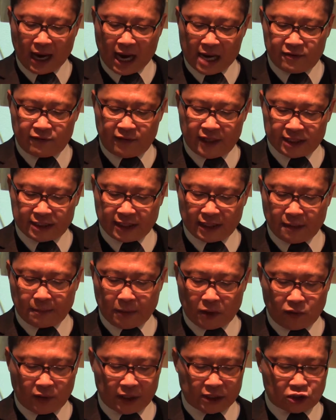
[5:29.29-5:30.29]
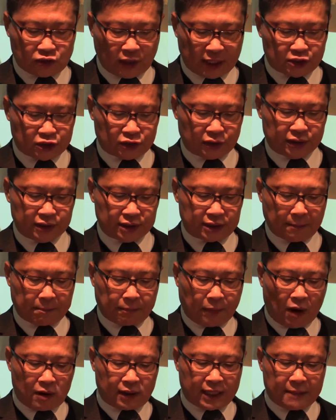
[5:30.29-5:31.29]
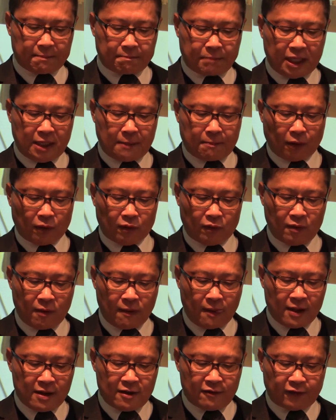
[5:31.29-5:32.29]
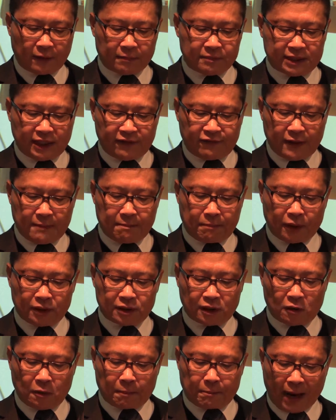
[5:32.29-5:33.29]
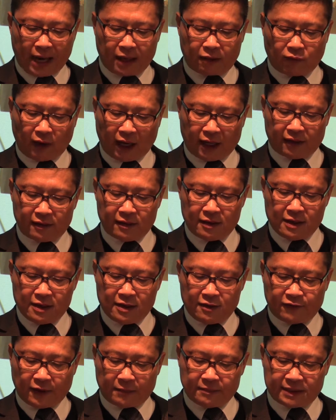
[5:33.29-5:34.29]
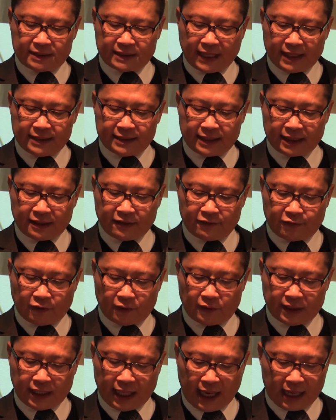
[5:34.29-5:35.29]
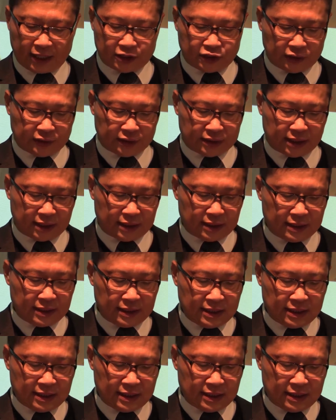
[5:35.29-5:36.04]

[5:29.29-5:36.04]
unreasonable restrictions blocking people from different political backgrounds from standing for elections.